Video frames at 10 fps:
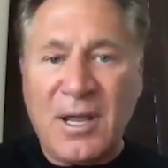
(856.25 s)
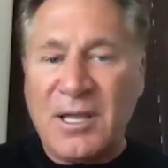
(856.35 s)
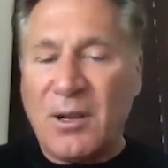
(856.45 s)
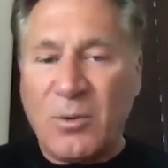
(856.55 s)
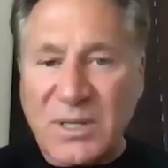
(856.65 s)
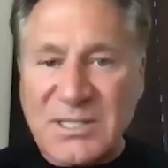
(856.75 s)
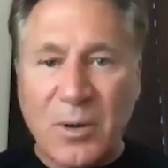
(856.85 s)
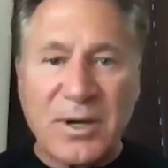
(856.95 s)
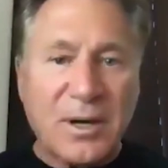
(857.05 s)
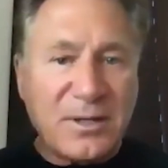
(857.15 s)
what's
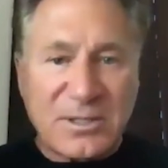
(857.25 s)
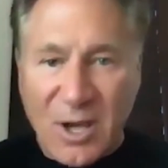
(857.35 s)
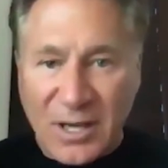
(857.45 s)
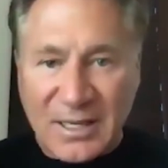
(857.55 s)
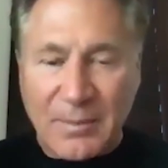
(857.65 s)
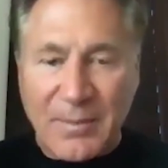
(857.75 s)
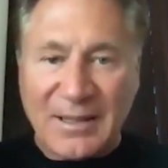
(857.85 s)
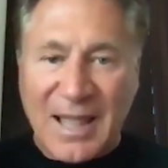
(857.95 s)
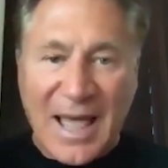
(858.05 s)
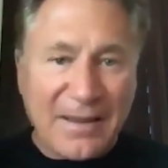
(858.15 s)
going on, or talking
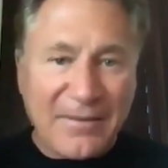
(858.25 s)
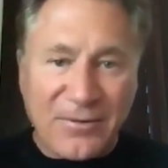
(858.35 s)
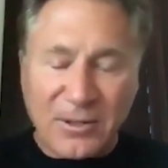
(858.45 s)
about life,